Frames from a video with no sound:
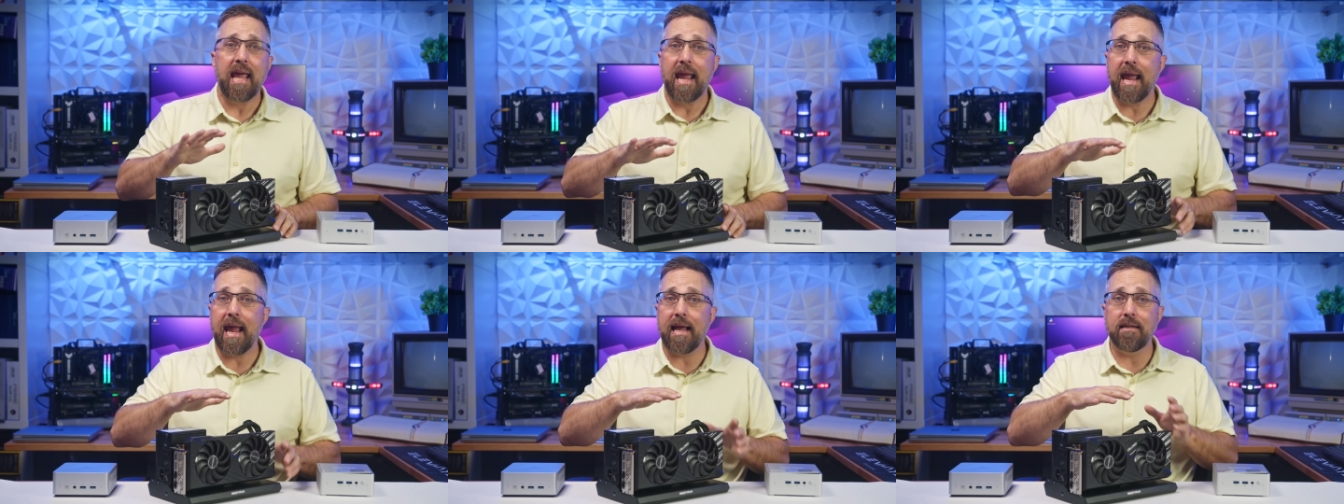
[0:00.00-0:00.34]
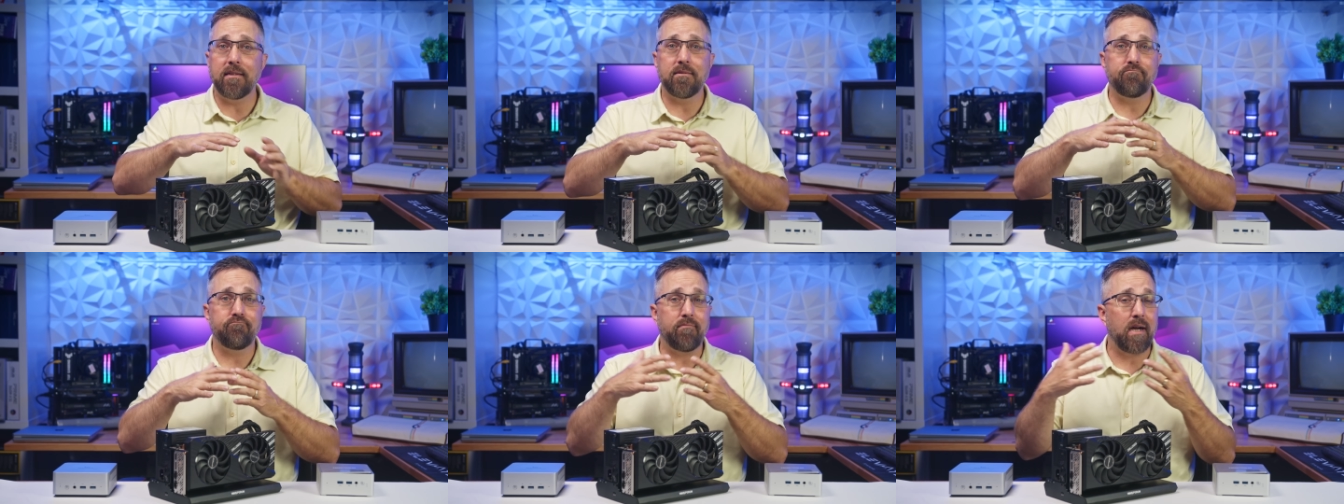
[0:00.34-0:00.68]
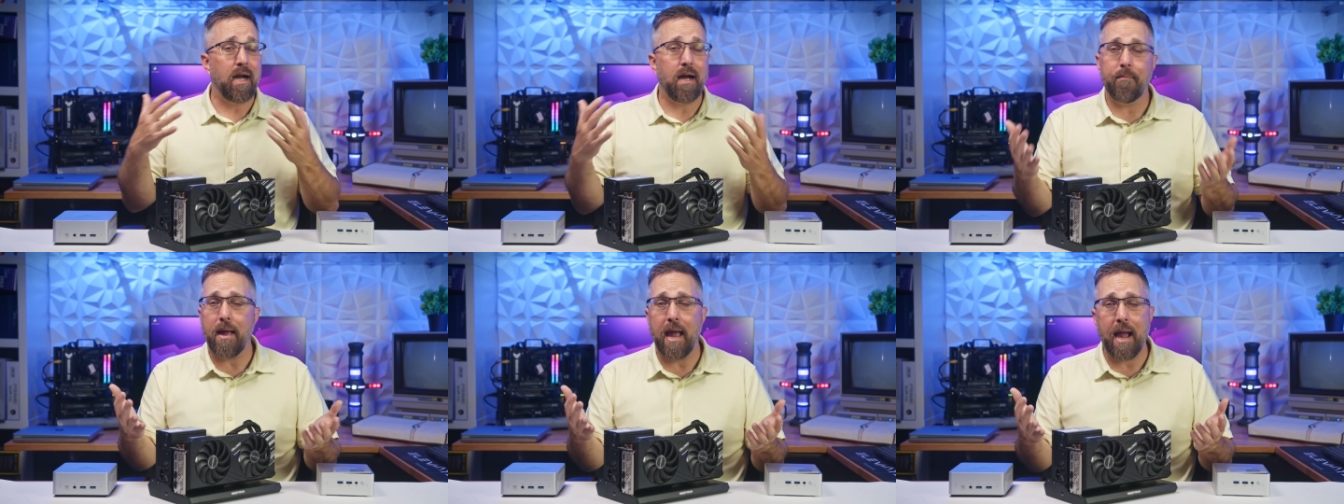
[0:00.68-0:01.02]
and
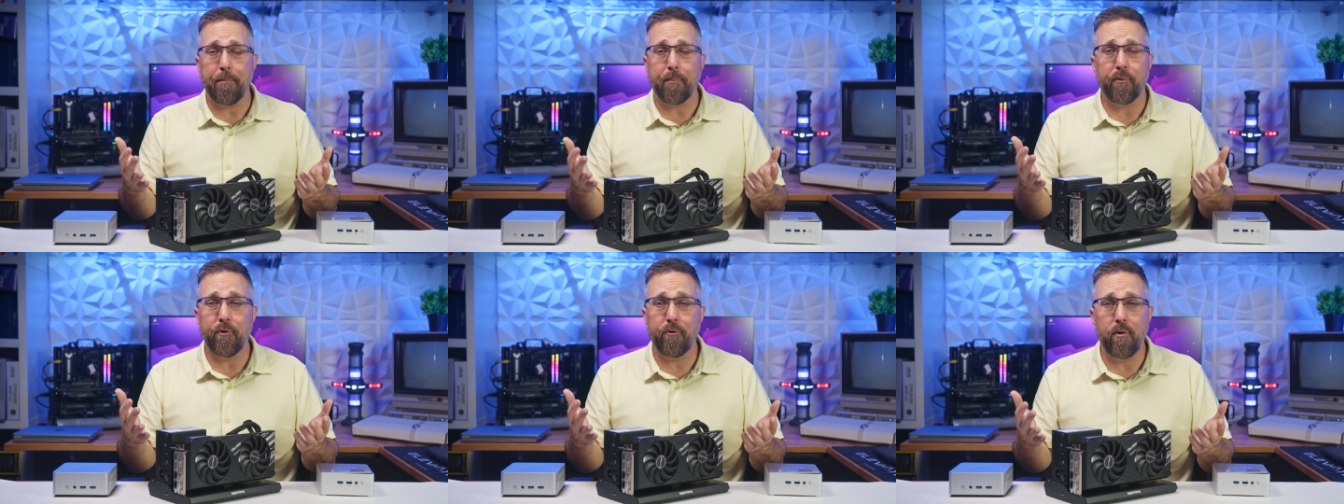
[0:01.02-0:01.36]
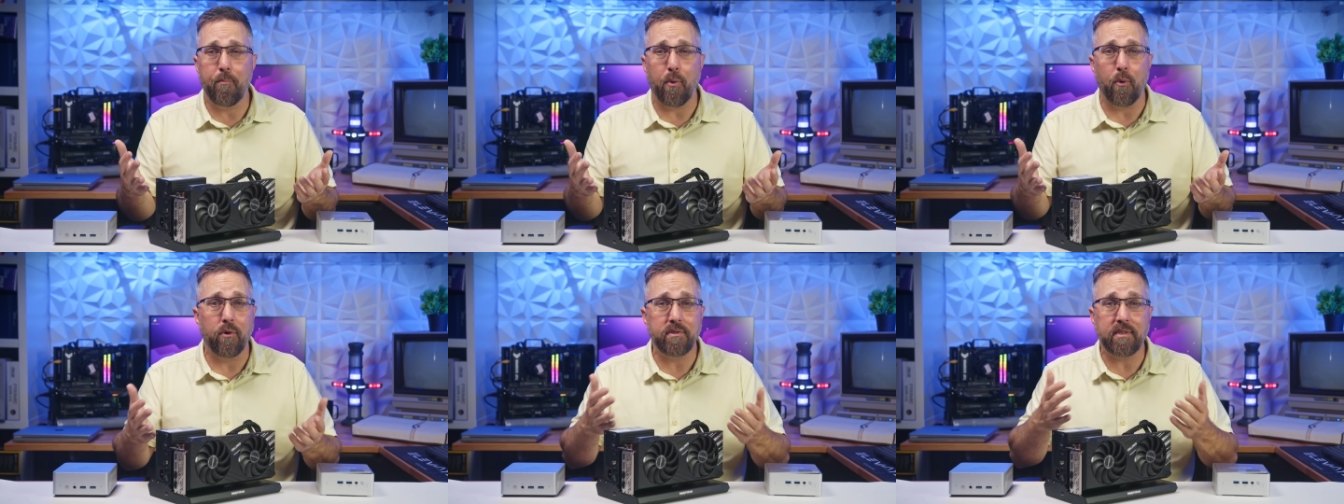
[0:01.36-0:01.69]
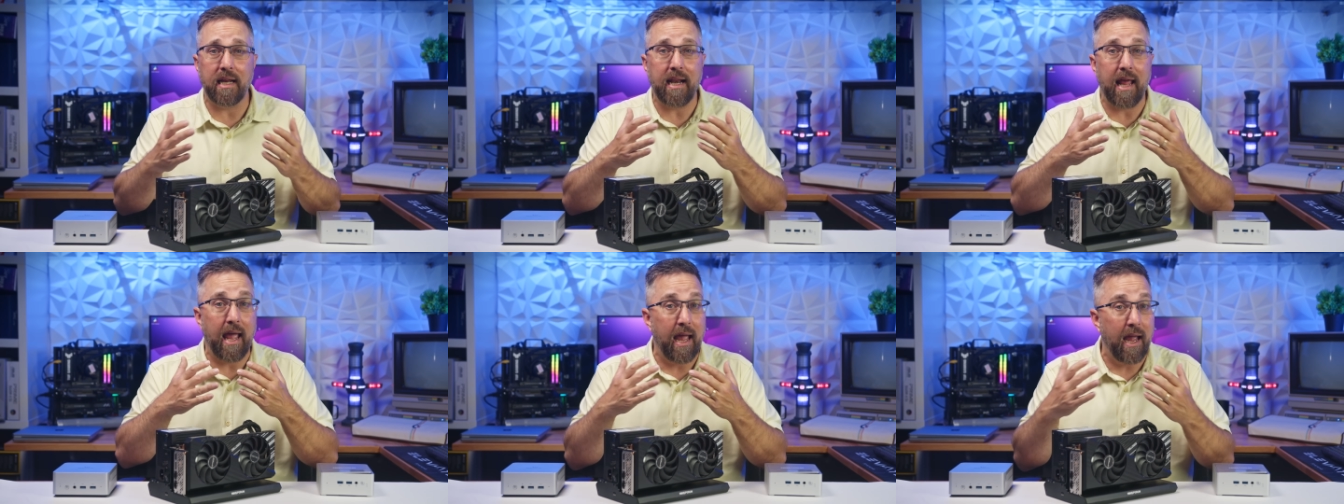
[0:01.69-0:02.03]
I'm happy to report
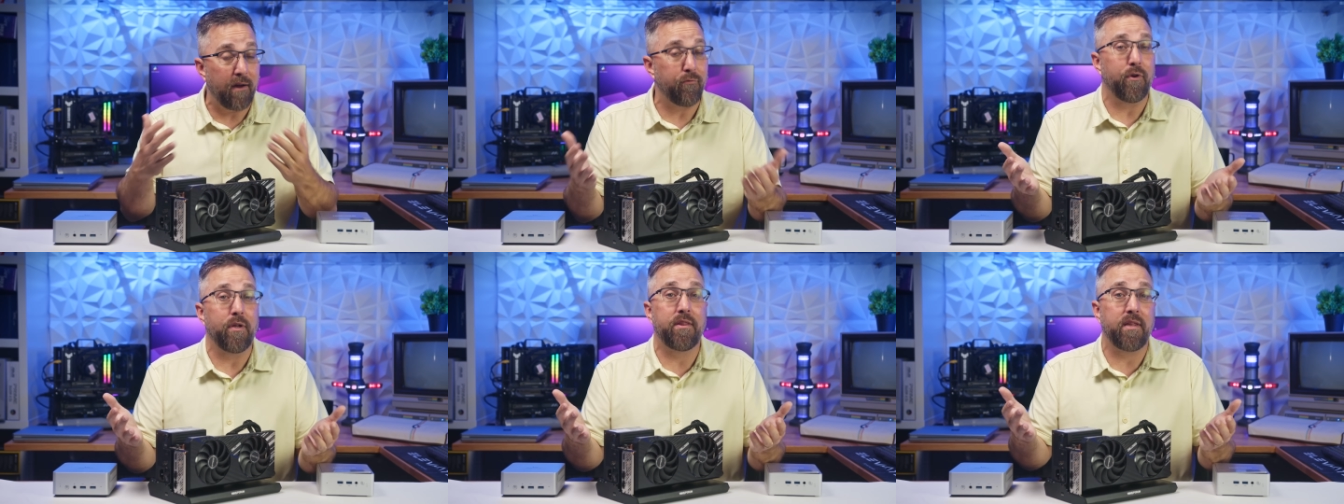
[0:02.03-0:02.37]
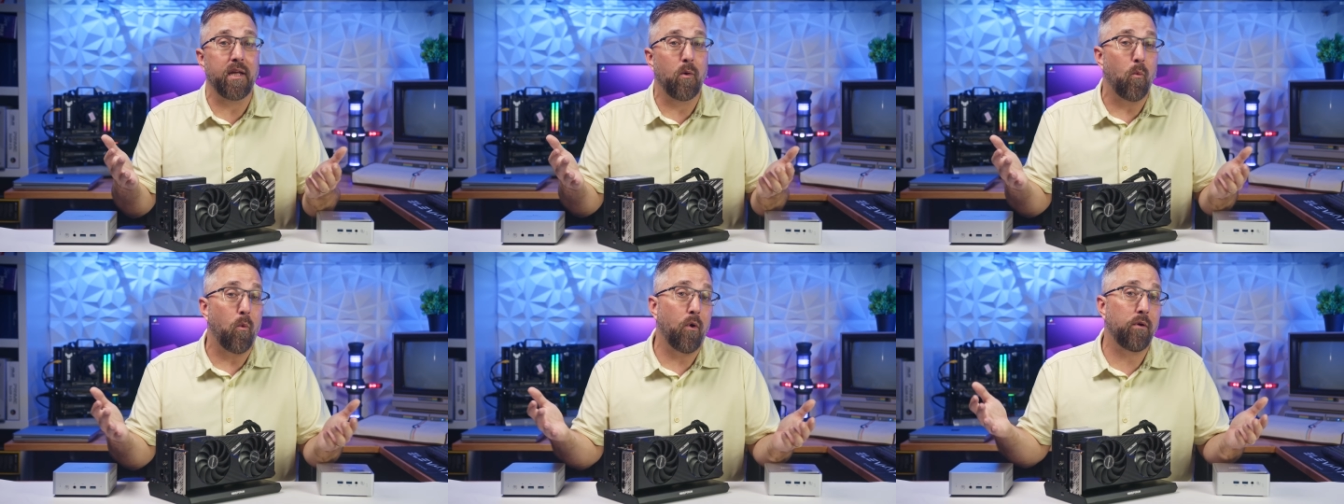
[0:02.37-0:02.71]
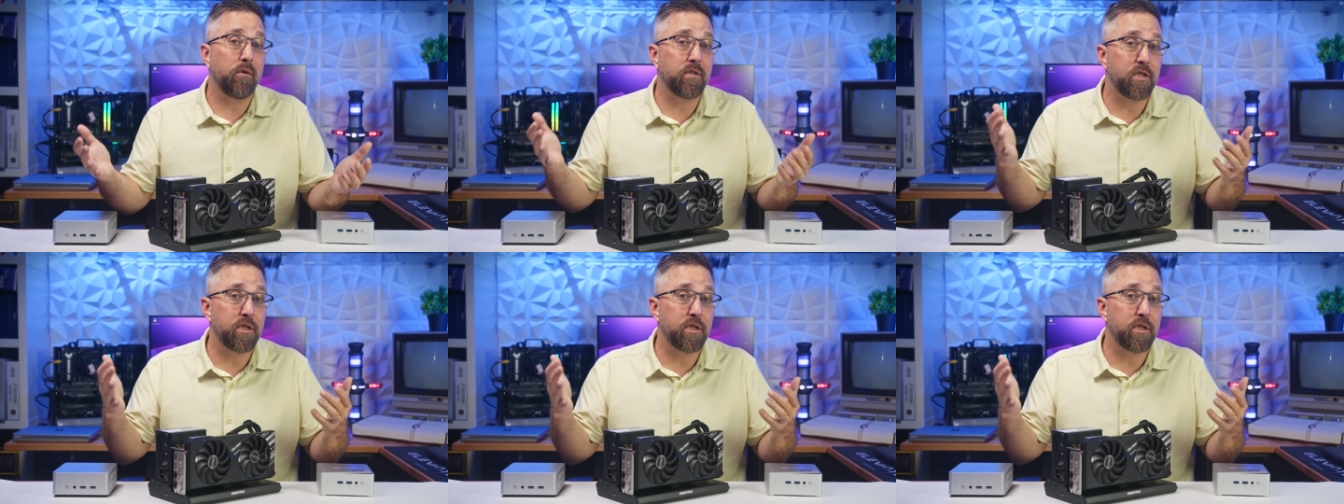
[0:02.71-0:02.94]
that everything worked